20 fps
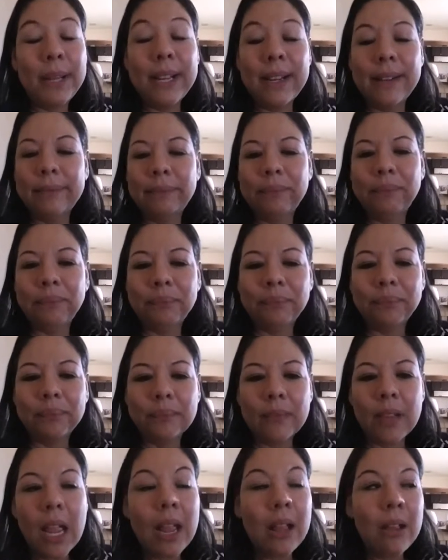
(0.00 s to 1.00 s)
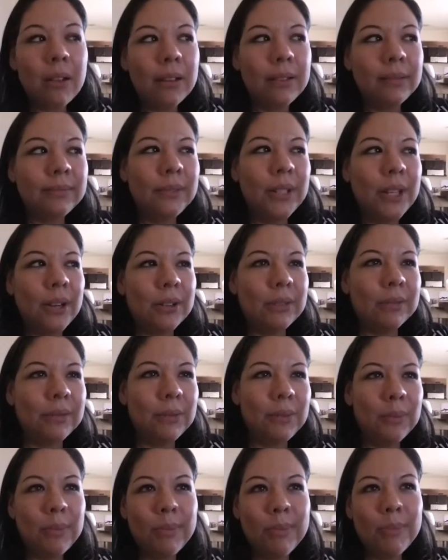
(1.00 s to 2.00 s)
but, I, you know,
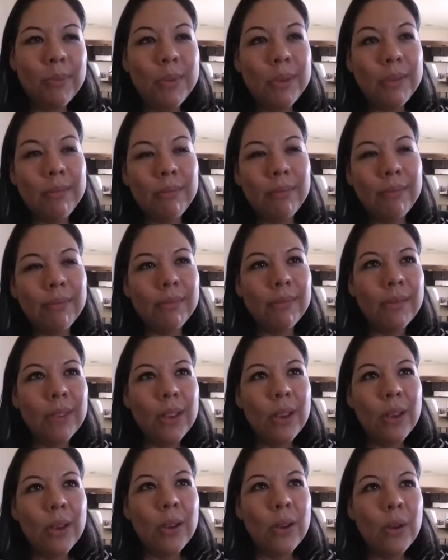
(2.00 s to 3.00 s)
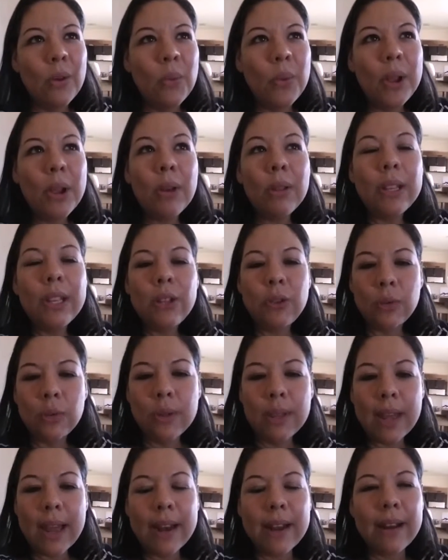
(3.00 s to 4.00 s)
we only
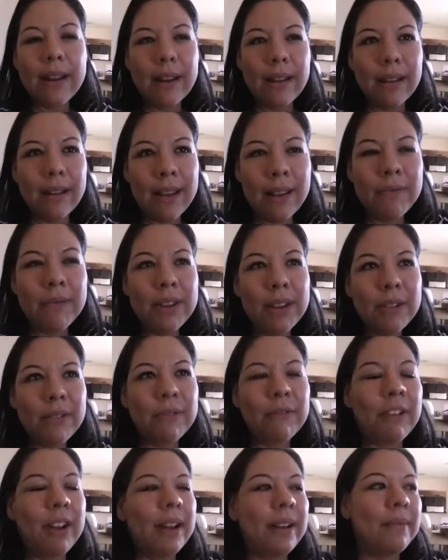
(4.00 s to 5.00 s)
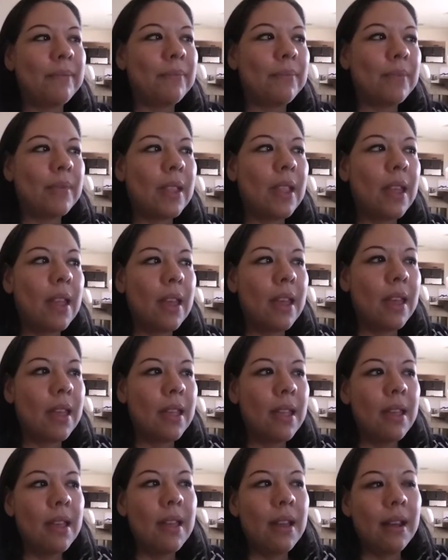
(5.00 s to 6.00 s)
do that every other Friday.
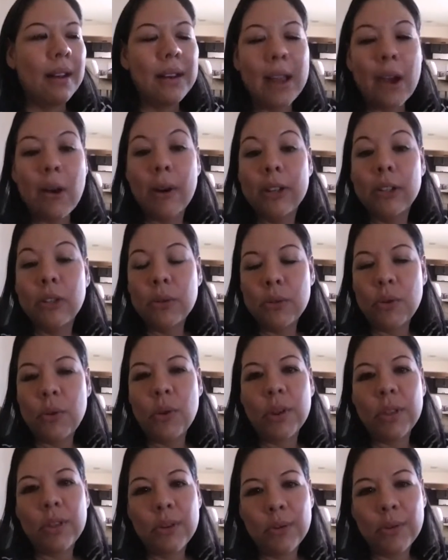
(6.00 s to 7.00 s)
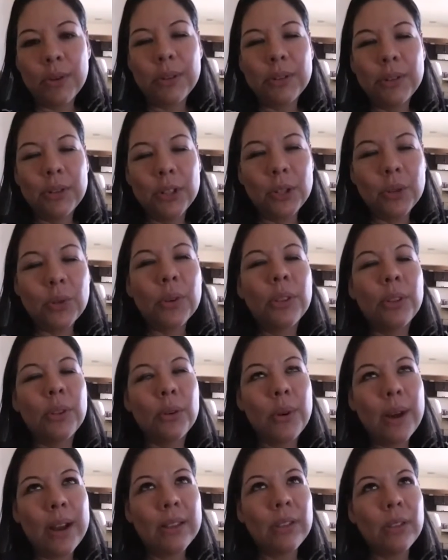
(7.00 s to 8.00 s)
Now, I do go to the grocery store
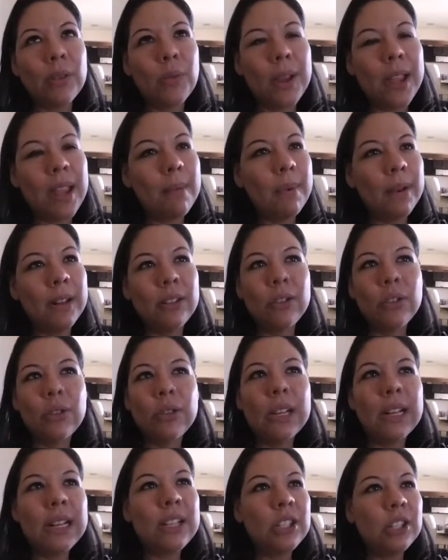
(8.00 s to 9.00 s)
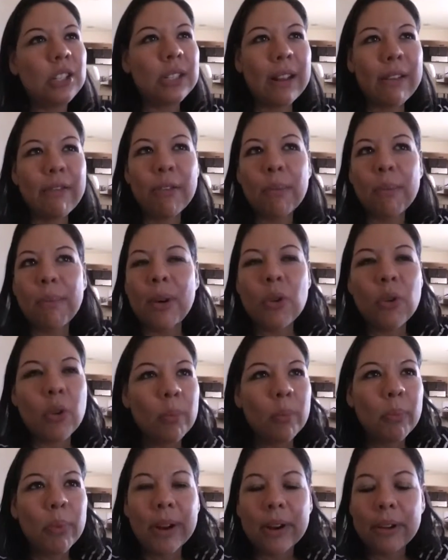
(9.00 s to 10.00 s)
throughout the week, but it's usually just like for milk
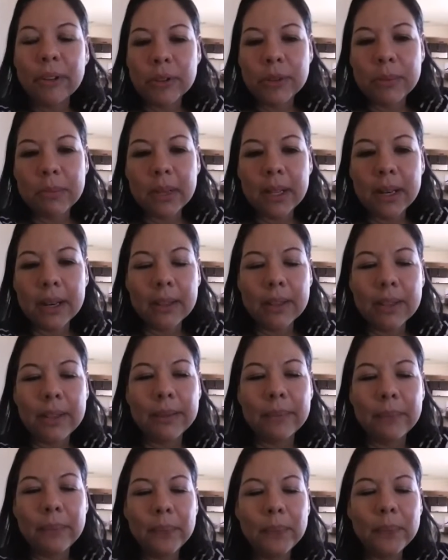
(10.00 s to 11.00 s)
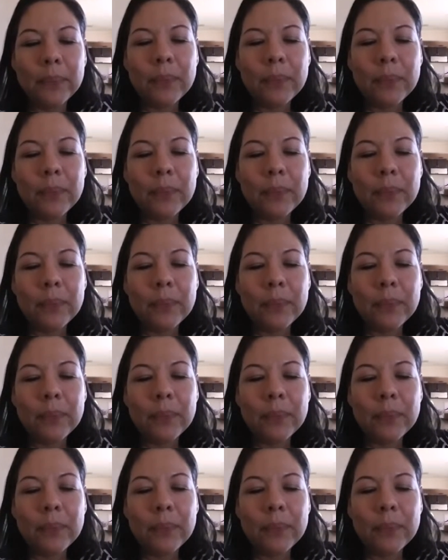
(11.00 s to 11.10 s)
or bread or something like that.